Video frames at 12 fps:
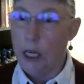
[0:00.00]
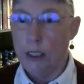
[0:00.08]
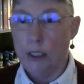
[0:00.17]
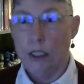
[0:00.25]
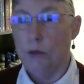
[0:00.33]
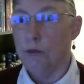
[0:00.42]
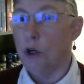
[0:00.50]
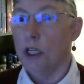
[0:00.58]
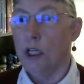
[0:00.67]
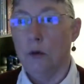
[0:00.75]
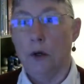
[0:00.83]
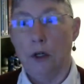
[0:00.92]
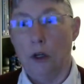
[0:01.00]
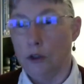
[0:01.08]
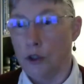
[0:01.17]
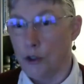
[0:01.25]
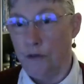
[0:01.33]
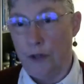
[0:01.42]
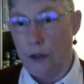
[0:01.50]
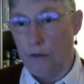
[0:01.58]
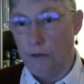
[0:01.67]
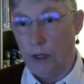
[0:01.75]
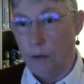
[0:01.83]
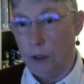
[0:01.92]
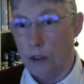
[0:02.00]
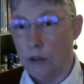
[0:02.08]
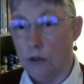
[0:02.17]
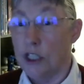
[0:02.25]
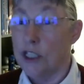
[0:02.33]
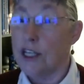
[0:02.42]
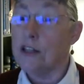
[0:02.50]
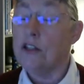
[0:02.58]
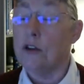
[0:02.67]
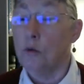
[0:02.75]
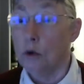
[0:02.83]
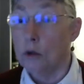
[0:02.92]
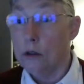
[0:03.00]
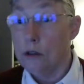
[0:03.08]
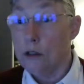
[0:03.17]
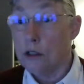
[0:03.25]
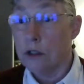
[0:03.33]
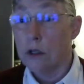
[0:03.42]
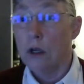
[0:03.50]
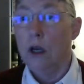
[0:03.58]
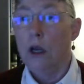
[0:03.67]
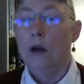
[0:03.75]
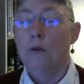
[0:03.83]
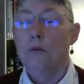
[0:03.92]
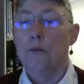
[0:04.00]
she had to keep talking about culture, faith, and family. So she says the words,